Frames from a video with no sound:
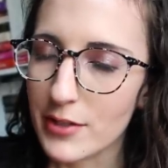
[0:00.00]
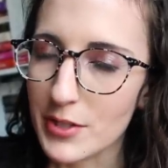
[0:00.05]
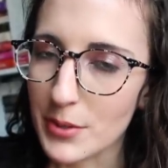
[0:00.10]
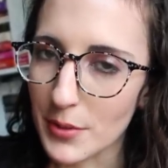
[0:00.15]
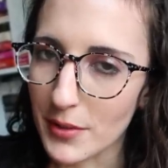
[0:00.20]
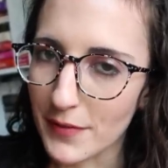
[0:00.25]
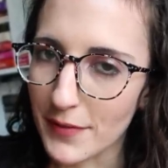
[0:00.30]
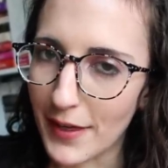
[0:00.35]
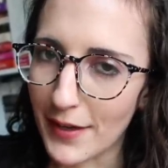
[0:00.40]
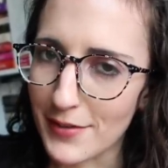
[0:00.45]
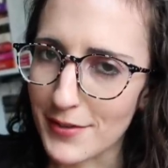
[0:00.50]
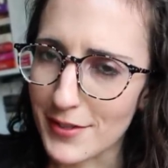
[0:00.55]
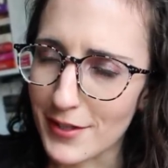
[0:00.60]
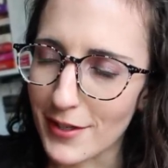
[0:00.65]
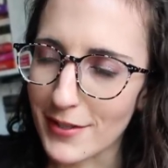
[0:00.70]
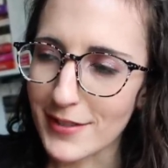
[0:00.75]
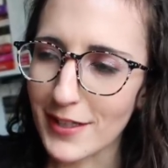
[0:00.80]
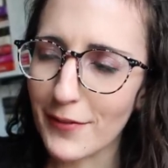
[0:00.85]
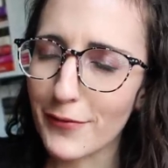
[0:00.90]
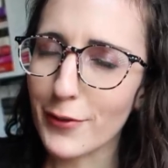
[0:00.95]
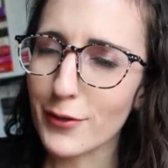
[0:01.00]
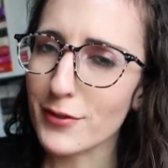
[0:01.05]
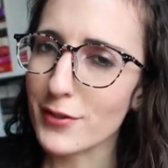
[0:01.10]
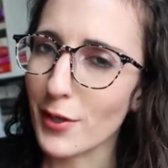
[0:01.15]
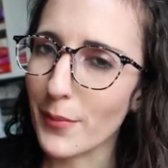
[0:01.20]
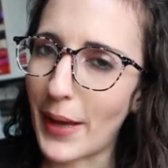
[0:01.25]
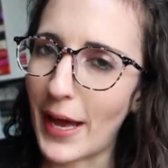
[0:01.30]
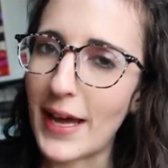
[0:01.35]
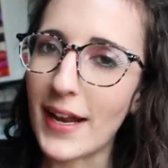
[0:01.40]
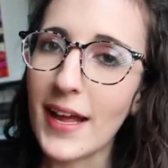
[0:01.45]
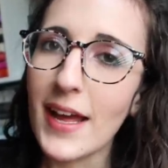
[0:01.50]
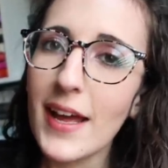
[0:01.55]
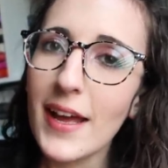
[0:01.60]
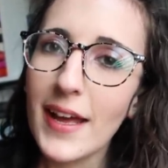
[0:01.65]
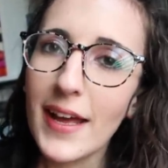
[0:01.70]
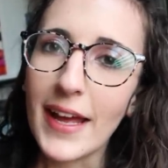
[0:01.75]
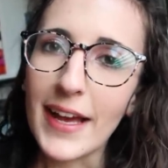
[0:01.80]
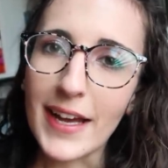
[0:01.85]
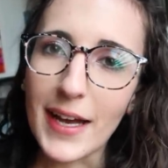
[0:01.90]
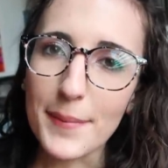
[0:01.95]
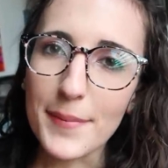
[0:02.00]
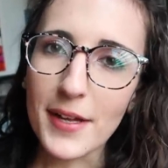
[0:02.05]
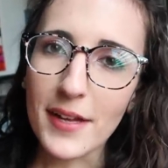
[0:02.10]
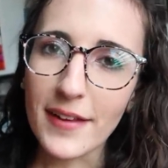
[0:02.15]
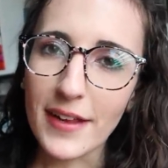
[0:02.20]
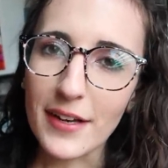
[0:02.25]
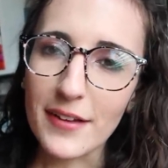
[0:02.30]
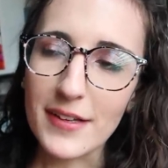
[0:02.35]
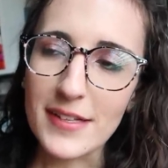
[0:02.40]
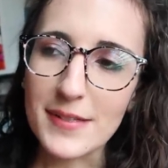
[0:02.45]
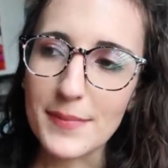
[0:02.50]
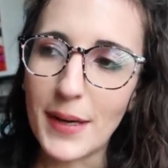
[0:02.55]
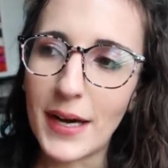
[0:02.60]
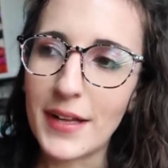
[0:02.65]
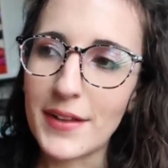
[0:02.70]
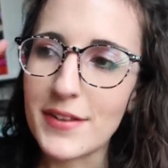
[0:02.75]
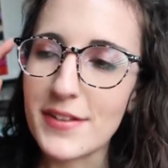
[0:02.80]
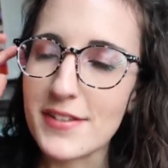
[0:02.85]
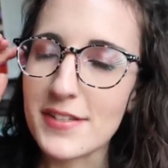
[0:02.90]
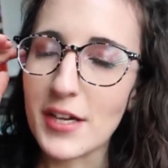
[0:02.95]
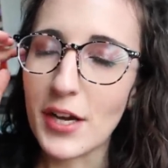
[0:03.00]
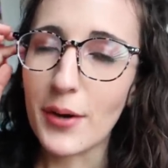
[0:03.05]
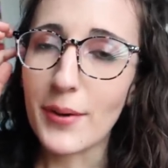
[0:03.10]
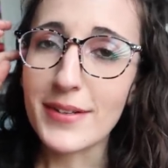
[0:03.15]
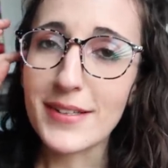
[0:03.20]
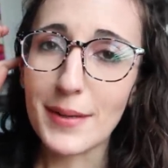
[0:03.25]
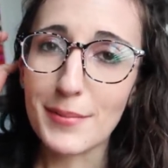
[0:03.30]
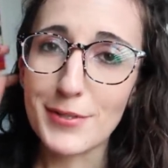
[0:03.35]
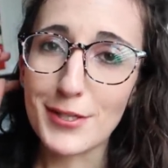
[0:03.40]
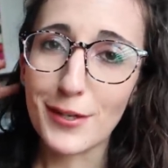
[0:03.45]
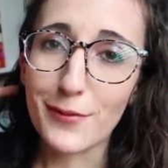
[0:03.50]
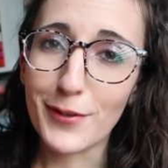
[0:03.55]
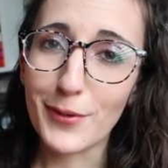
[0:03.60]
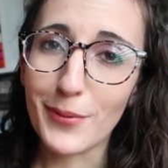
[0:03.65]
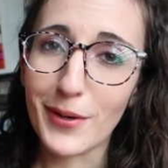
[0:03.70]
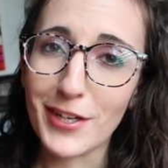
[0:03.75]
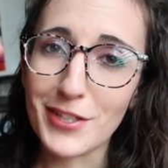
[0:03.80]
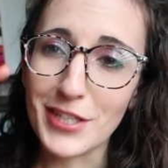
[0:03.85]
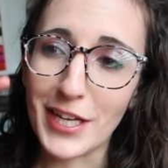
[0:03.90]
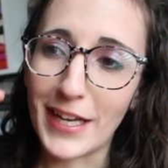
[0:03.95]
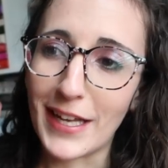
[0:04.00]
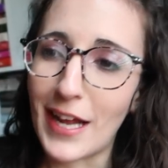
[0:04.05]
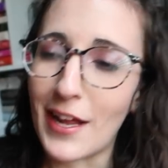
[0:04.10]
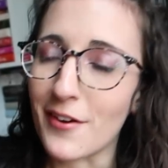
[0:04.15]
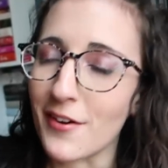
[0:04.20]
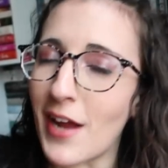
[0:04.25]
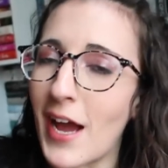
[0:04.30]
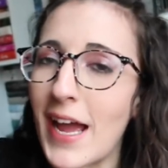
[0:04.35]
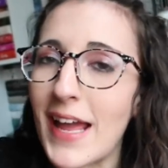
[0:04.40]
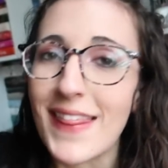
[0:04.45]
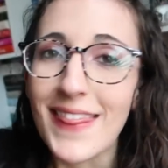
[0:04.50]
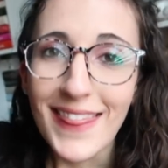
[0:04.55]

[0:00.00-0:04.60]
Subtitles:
2 out of 5 stars. I feel so bad. It comes out later this month, so it's up to you if you want to check it out or not.